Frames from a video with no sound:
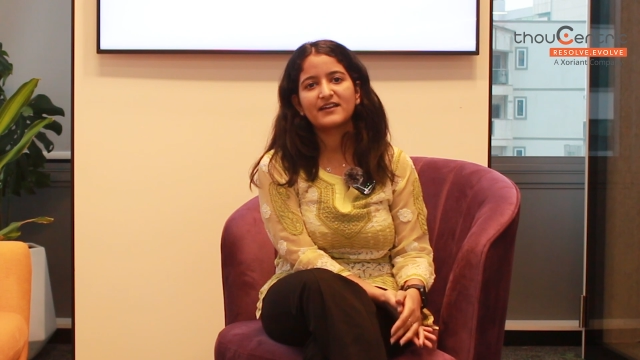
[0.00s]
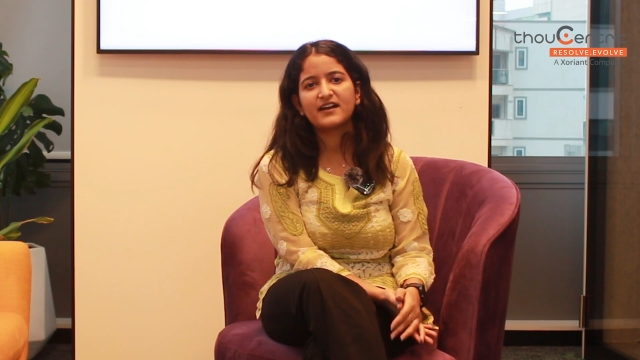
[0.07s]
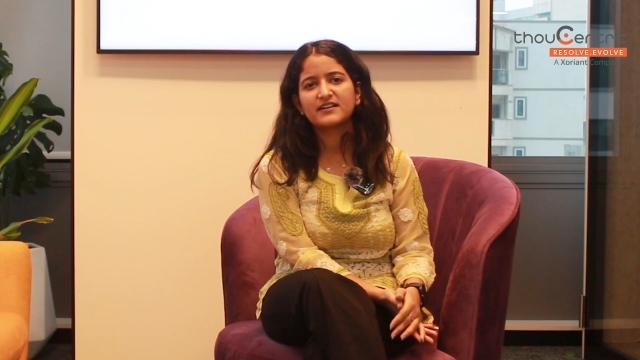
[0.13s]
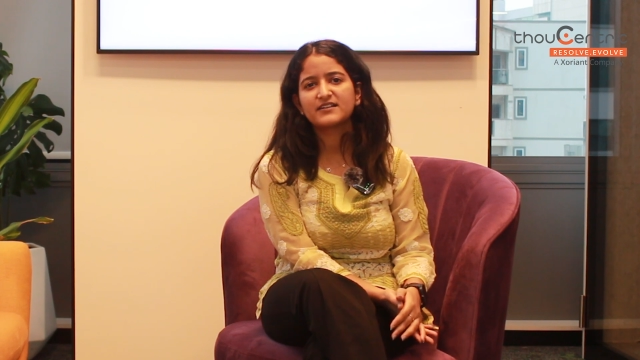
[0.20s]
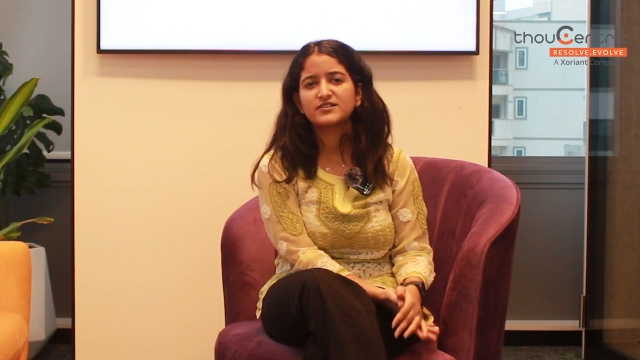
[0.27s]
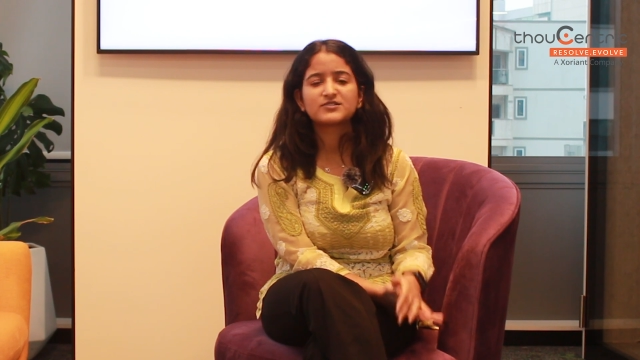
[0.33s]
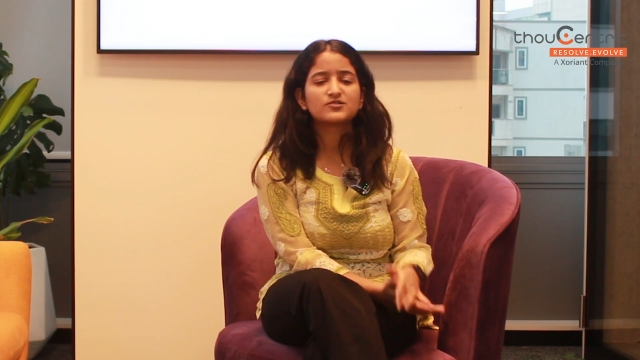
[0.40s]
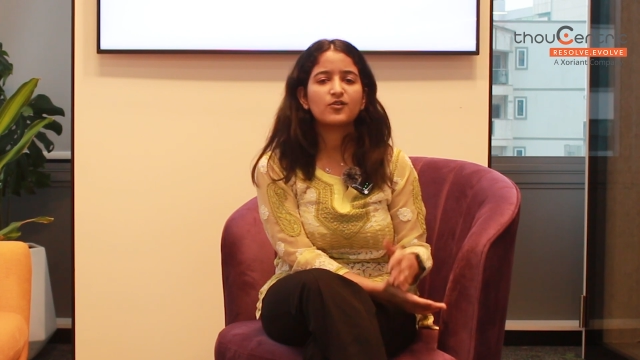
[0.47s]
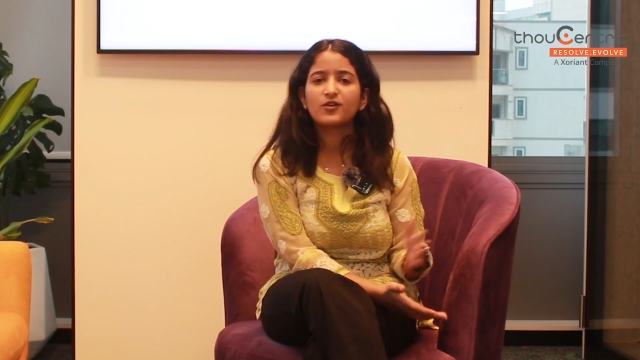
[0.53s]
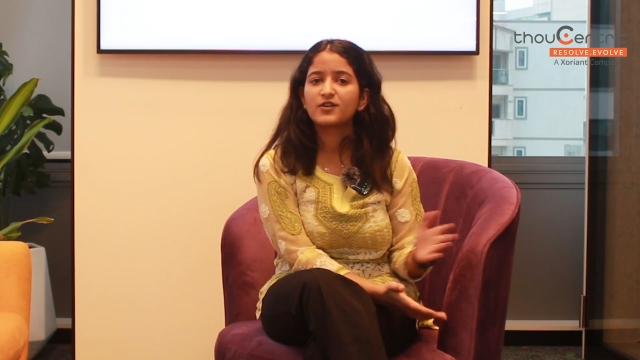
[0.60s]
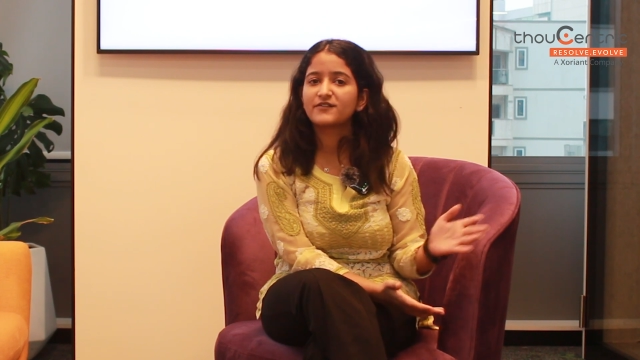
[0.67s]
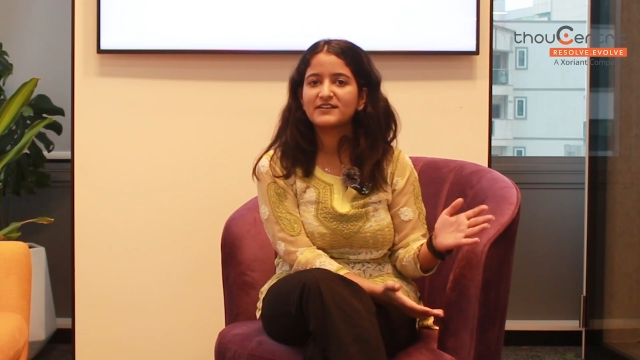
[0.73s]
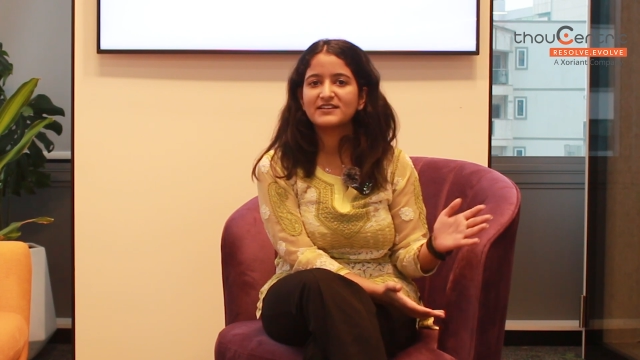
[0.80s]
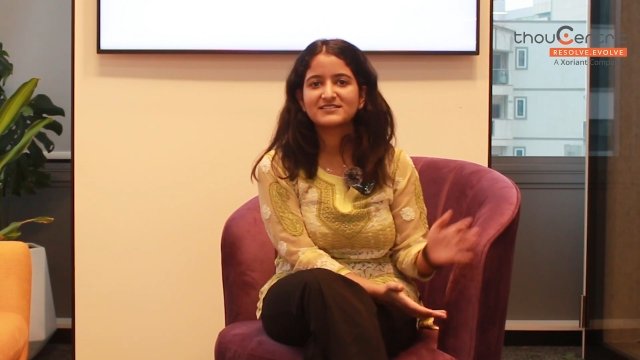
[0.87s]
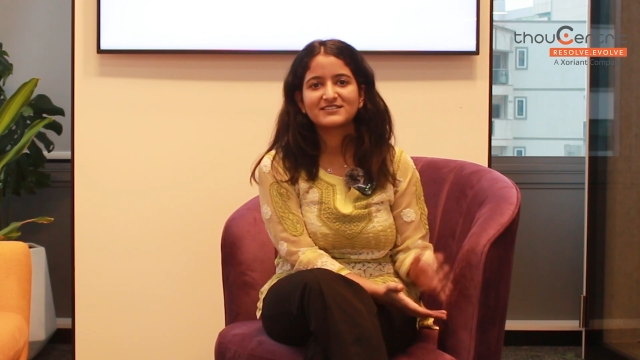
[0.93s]
and is
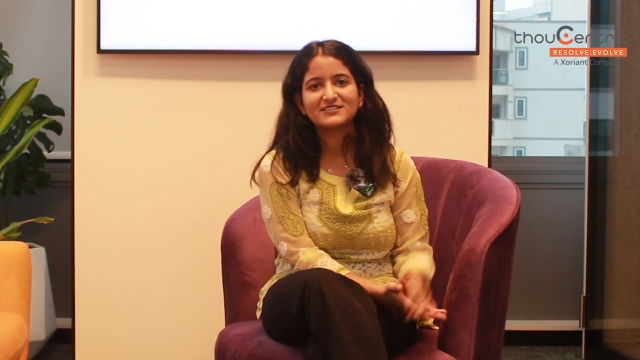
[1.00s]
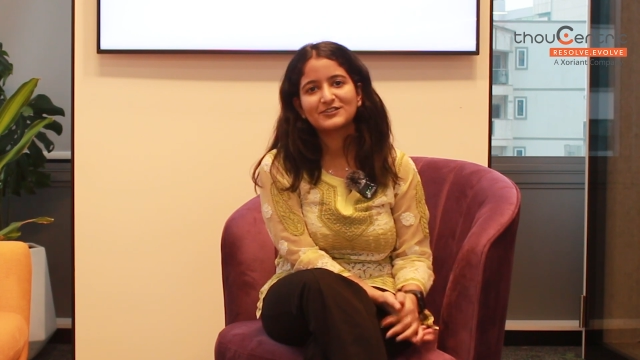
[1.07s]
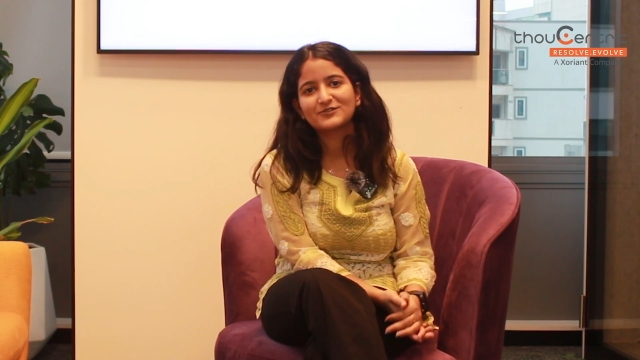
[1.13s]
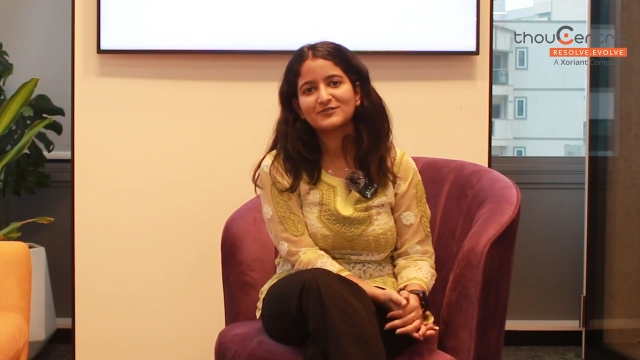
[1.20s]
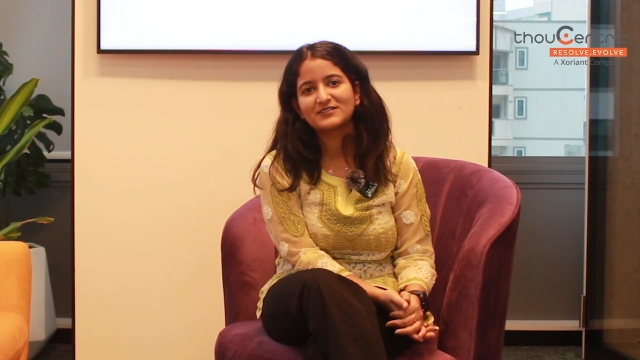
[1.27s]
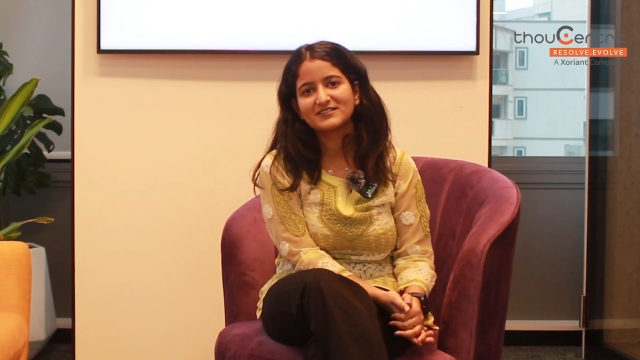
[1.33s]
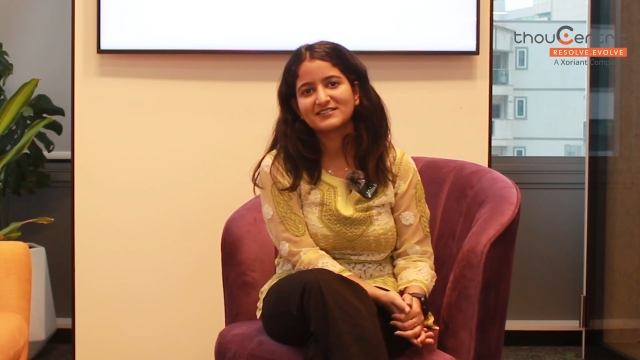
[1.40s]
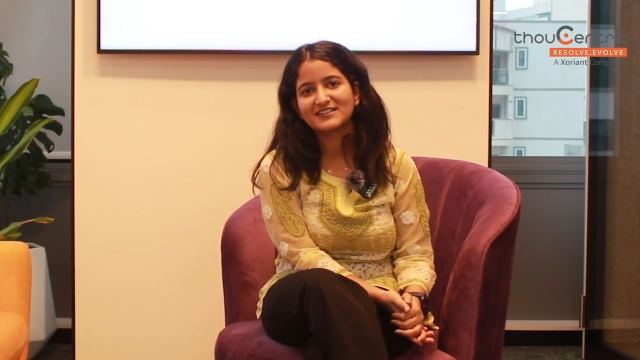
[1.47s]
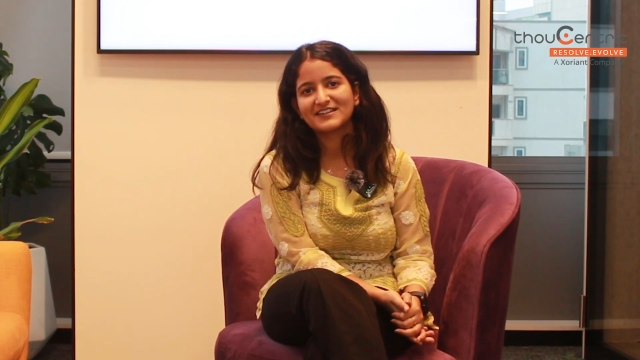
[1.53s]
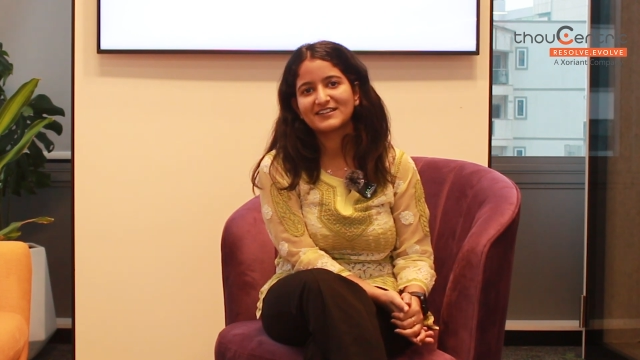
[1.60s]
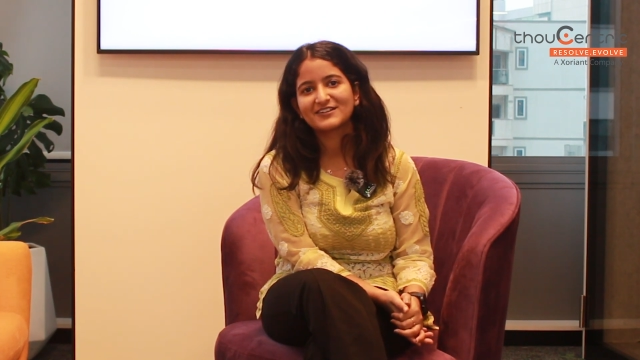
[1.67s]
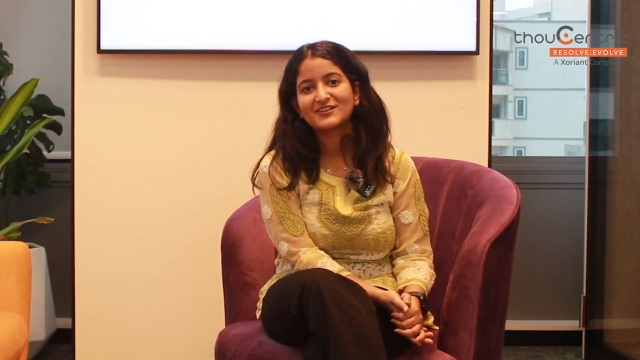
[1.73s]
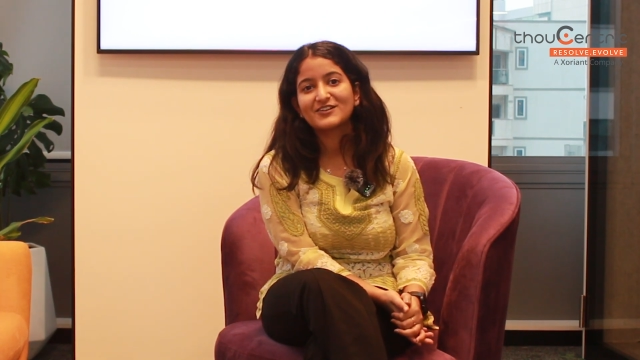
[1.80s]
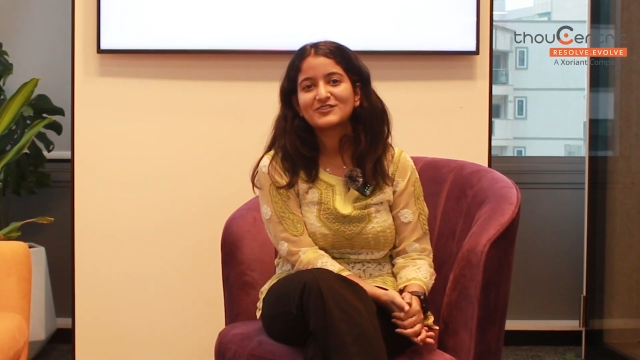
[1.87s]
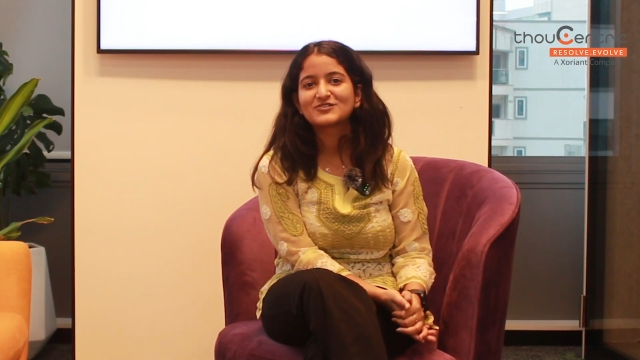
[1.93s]
always a new learning.